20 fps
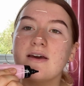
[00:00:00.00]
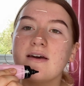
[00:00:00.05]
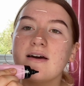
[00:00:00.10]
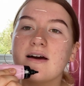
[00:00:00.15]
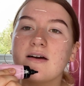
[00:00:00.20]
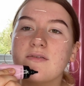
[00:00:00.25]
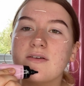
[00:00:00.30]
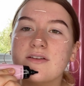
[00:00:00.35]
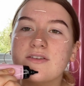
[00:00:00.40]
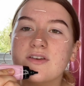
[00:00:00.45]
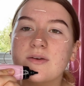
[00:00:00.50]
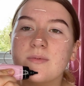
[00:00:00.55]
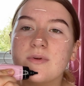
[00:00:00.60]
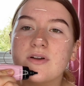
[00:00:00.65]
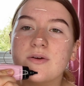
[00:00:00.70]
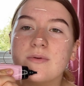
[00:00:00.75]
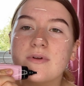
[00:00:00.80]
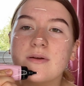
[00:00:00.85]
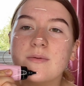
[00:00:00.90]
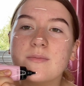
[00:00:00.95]
I find some
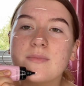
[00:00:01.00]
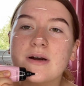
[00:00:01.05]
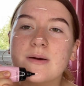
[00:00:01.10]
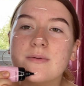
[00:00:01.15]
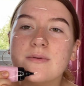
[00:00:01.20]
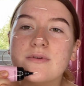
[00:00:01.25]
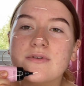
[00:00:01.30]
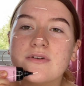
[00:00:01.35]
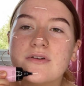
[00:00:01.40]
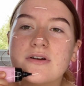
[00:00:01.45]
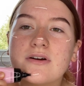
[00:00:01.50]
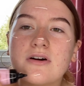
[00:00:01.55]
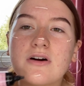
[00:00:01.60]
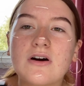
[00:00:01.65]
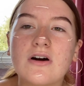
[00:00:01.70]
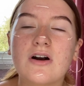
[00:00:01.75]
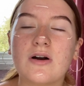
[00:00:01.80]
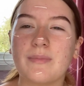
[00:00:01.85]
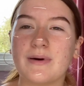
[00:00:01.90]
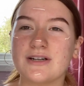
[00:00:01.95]
illuminating primers
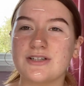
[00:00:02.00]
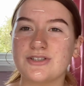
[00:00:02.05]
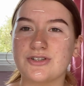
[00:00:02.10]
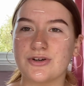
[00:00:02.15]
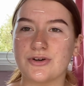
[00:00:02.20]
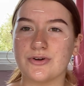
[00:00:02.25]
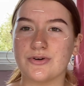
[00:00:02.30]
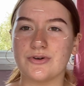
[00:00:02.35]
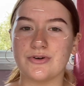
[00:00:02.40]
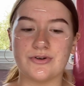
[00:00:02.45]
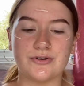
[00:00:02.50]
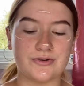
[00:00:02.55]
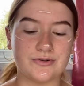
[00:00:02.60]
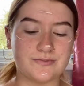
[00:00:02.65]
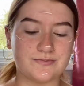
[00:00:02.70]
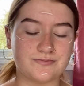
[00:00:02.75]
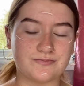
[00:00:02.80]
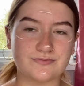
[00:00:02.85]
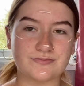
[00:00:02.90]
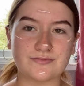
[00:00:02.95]
are a bit too
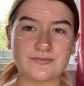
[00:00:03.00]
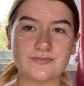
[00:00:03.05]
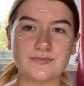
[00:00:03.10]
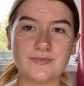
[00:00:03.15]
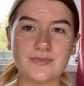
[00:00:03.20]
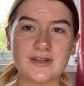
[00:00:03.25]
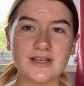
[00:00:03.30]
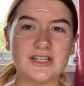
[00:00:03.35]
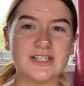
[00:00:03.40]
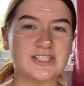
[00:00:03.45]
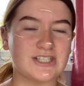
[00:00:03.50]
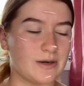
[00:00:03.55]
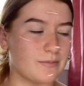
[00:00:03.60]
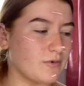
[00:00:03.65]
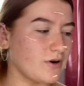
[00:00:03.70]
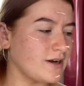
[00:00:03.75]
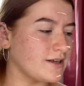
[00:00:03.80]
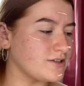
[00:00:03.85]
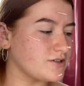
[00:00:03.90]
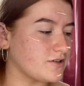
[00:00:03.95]

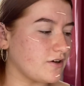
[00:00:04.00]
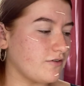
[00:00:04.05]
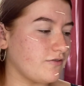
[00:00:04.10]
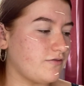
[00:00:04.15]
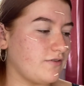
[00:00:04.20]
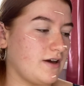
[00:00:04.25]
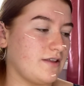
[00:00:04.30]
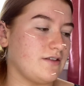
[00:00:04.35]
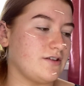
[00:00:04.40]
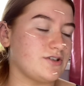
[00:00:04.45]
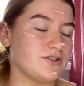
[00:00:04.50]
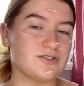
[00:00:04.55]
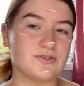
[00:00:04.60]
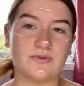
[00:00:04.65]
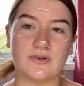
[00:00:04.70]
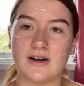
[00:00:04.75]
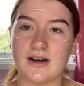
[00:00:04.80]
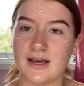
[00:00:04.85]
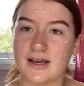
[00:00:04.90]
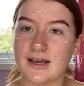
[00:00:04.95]
shimmery and stuff, and they just sort
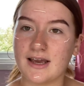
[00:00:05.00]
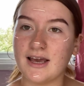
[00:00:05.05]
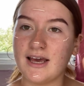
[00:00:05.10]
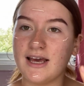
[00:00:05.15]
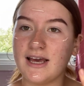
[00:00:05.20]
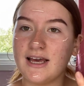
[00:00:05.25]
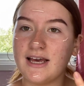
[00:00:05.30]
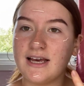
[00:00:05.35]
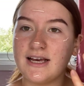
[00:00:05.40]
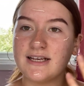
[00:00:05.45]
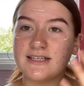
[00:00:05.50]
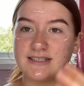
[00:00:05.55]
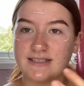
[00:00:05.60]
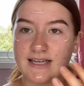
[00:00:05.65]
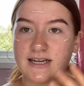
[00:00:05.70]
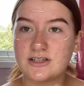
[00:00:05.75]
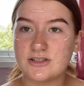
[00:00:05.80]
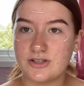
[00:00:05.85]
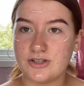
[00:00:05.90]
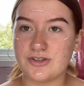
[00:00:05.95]
of like
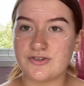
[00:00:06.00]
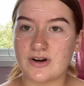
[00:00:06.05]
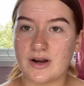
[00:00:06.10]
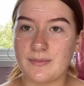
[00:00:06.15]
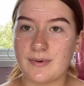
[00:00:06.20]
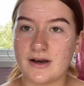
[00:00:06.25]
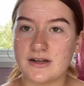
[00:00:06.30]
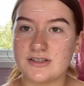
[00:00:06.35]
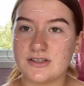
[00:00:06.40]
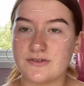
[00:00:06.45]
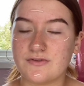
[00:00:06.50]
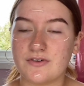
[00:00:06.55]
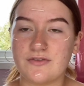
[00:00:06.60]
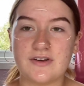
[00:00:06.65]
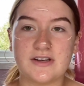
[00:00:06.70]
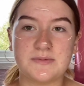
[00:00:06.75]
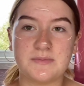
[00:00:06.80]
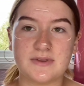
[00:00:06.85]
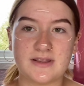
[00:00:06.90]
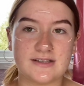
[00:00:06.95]
stick to the dry patch of your
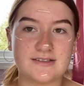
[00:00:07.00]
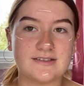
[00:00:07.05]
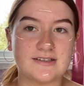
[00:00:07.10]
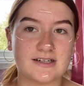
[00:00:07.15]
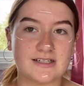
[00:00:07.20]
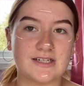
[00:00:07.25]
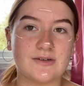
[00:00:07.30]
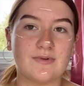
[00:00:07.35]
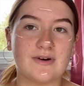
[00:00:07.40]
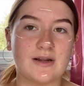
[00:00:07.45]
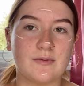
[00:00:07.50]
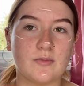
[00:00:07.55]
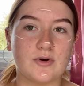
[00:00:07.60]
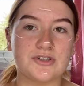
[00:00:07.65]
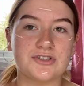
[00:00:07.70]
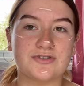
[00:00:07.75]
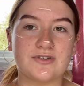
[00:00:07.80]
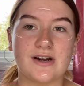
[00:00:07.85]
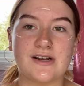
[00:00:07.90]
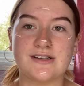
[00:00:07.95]
face, but this is actually really
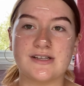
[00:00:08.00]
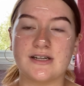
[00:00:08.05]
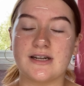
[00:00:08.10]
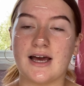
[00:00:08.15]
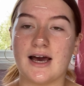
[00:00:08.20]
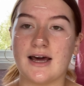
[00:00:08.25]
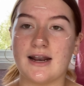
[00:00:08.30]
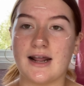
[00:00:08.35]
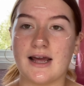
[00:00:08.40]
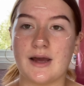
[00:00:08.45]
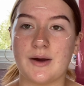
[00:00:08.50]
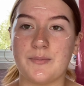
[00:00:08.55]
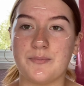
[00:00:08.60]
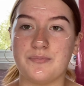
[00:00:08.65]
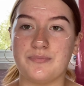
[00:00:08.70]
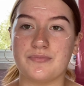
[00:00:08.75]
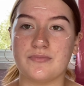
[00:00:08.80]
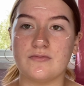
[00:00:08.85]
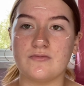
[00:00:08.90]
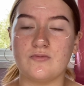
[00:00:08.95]
moisturising
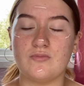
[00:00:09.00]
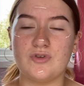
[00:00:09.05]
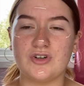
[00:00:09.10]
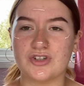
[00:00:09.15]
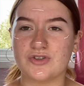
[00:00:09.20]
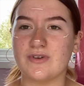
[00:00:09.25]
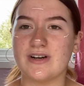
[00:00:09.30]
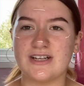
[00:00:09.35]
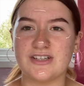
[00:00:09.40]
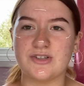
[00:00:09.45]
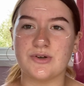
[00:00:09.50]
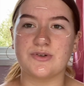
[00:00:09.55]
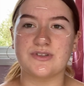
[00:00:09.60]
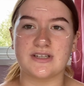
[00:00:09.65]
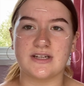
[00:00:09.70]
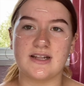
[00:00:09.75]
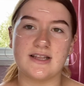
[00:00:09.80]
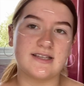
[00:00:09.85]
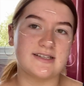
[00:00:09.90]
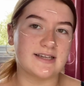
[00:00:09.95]
and just really soaks
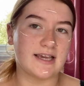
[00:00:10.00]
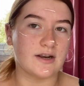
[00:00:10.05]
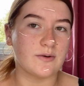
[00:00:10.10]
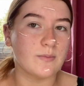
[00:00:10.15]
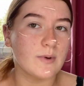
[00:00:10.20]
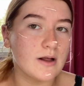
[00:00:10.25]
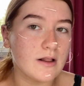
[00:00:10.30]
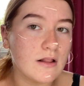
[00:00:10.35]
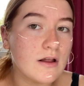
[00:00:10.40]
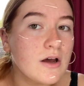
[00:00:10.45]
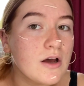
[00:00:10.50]
into the skin well.